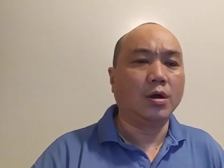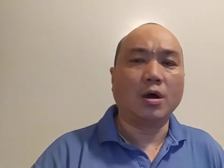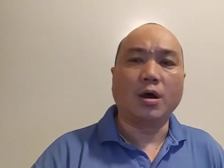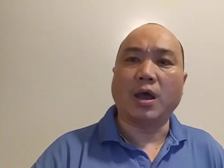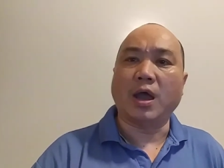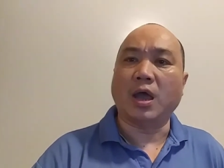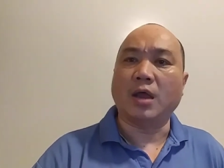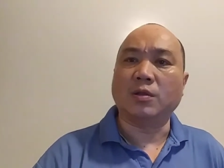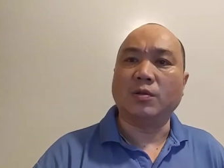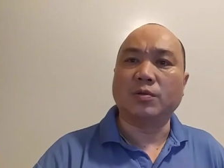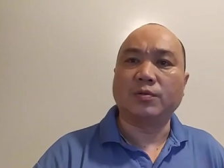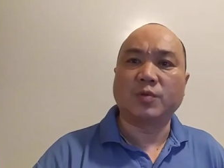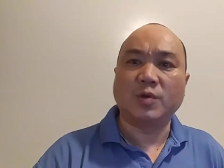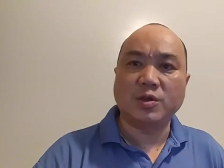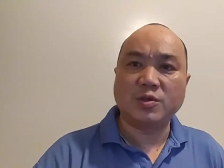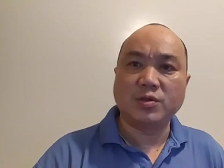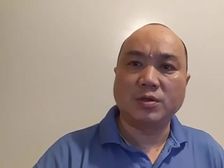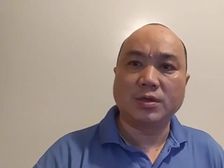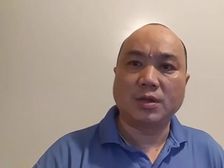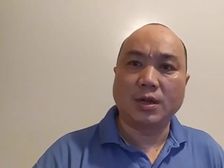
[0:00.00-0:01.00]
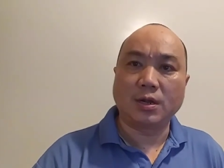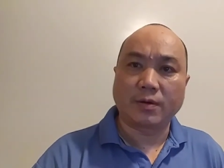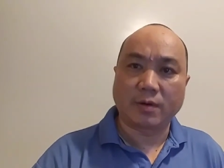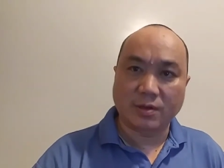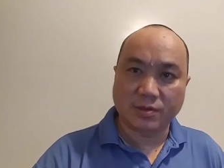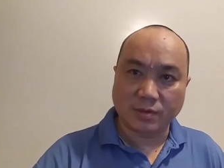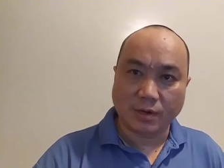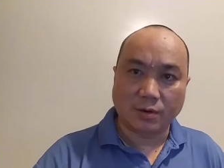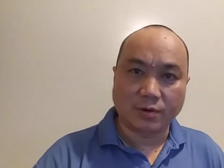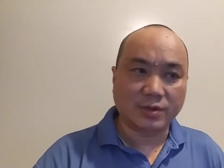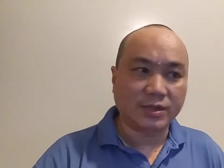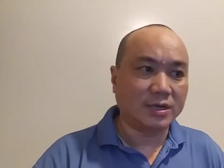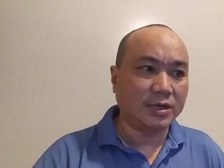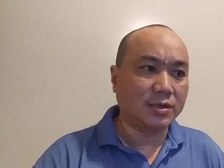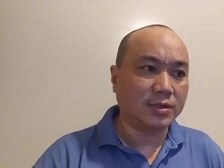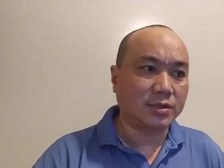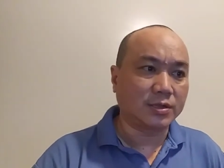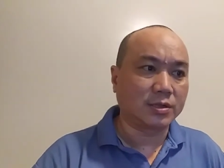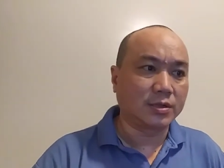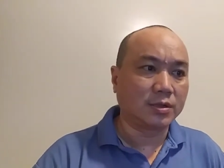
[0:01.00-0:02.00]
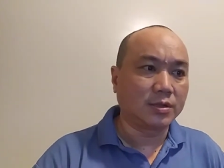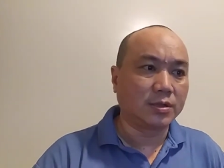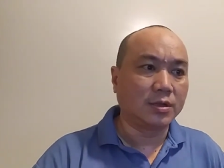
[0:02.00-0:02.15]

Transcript: and nutritional resources